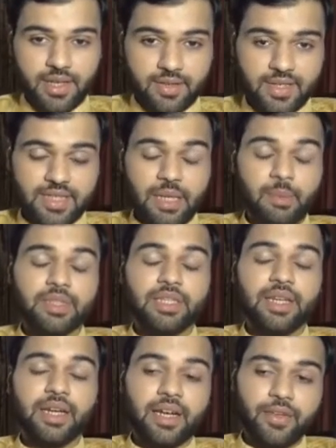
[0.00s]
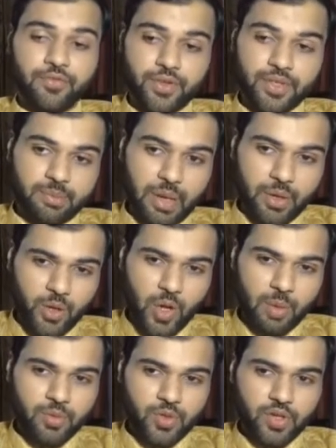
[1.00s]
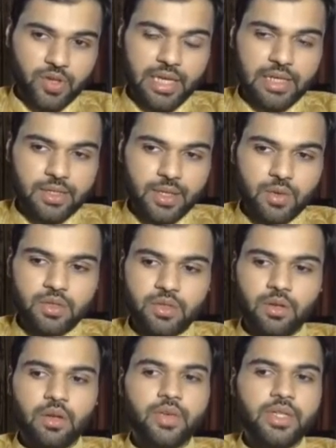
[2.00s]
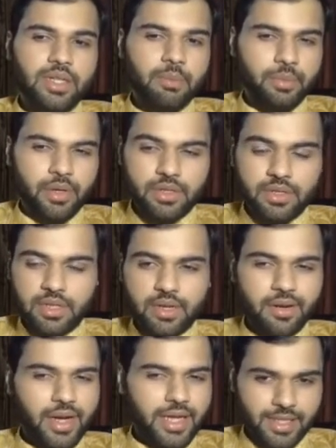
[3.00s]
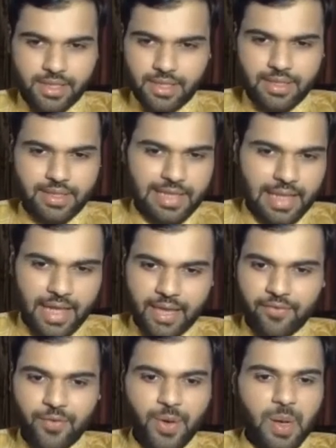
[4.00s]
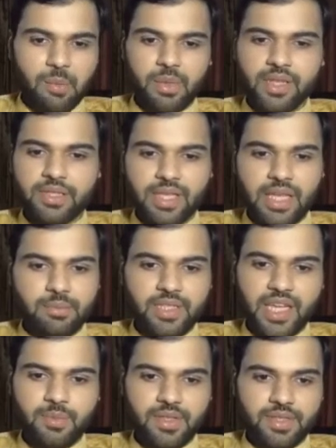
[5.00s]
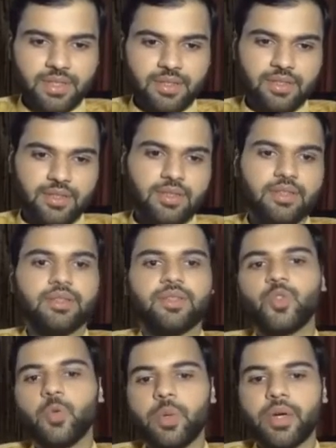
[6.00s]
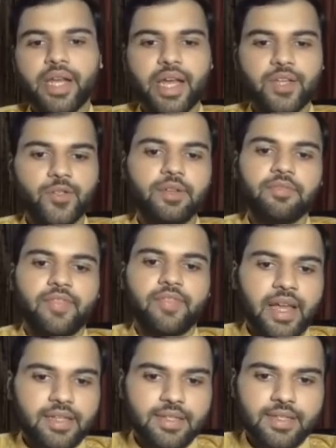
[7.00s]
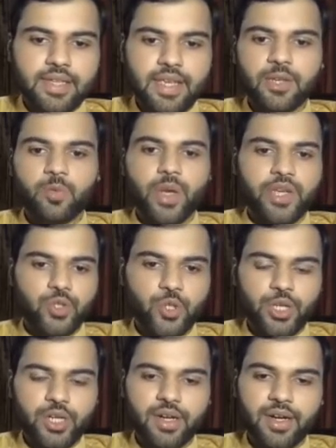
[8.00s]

This time it's a little different. It's about an obituary writer who's solving some personal crisis in his life. But at the same time, it's this supernatural fantasy adventure.